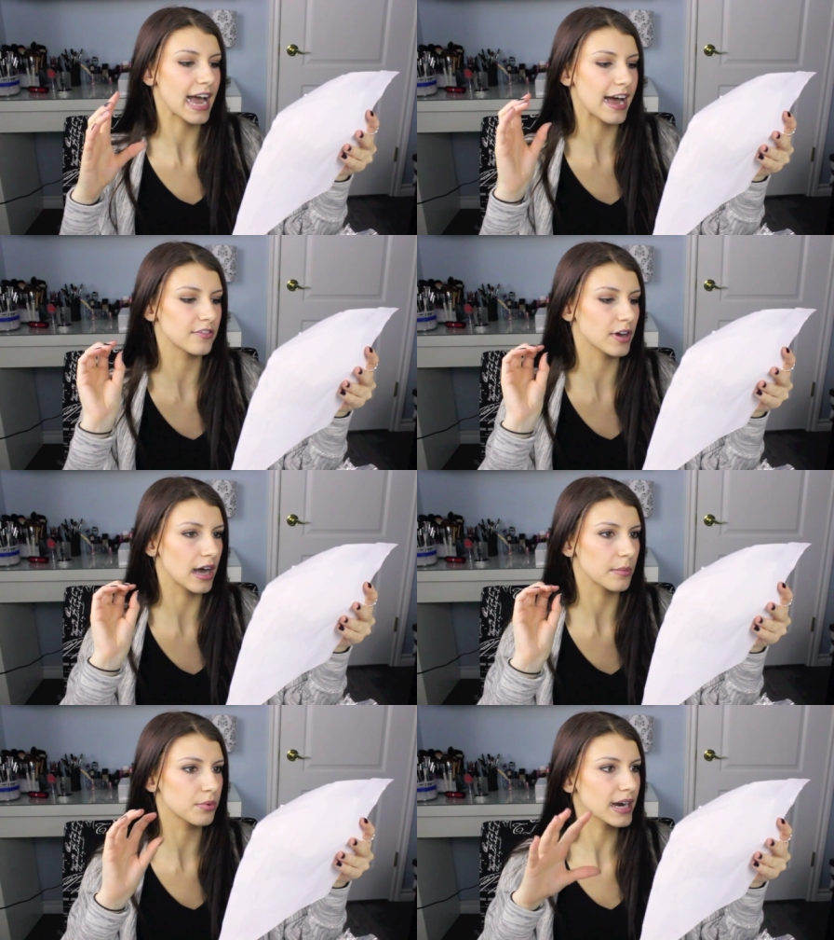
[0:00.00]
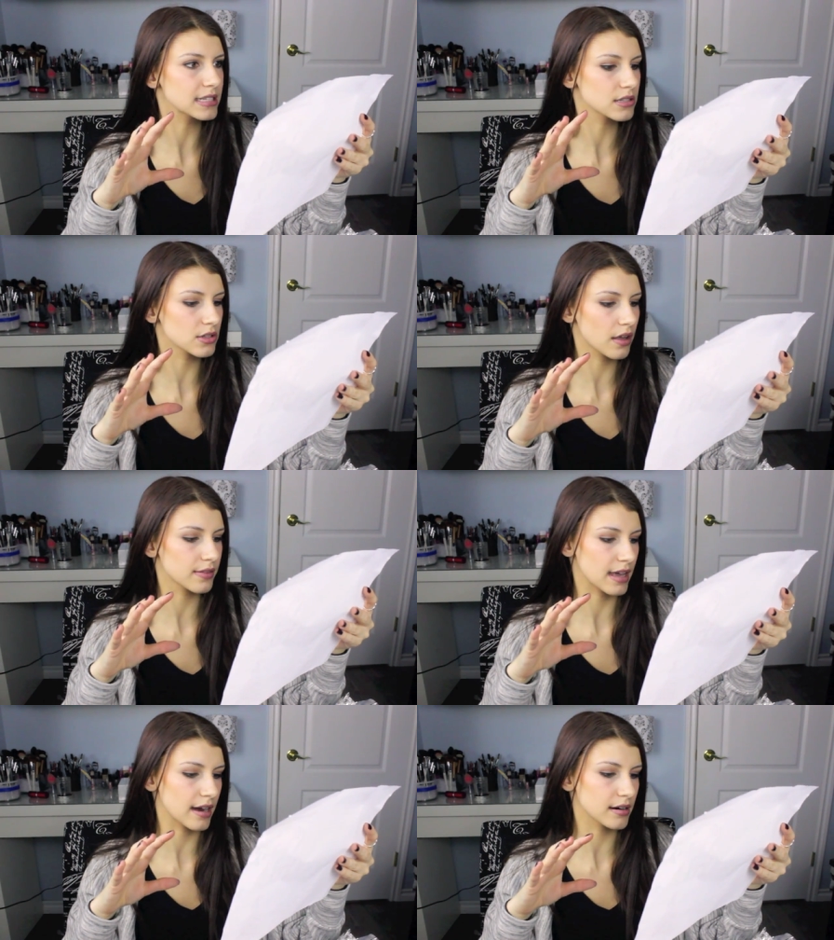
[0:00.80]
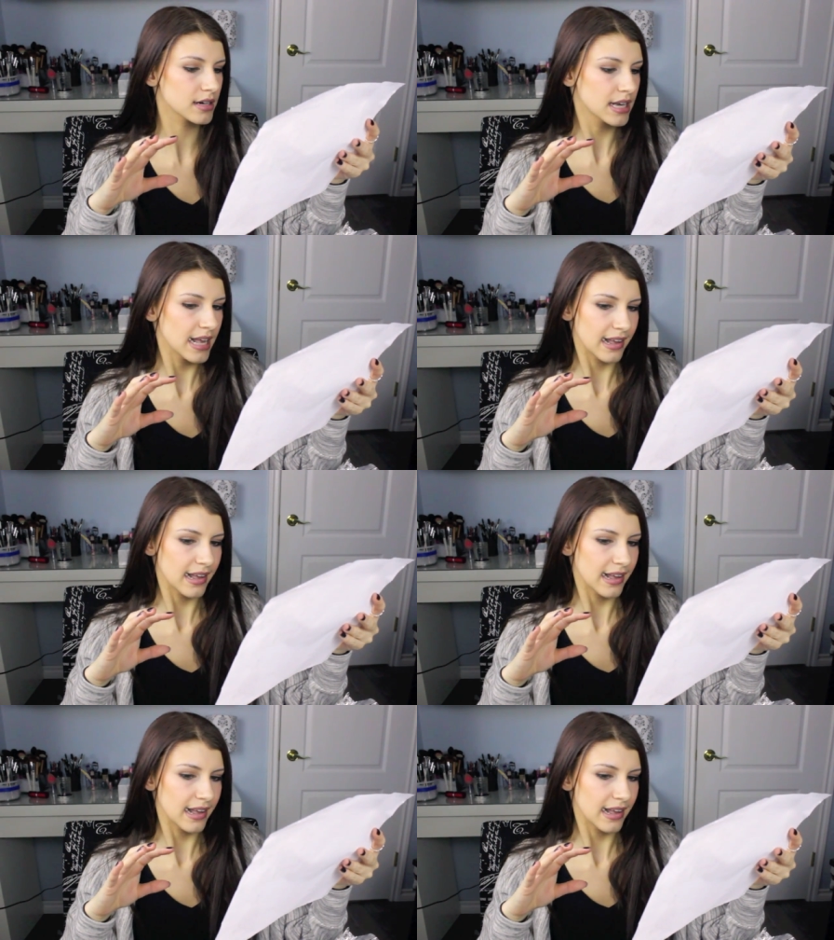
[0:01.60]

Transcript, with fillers: have uh, prices on there.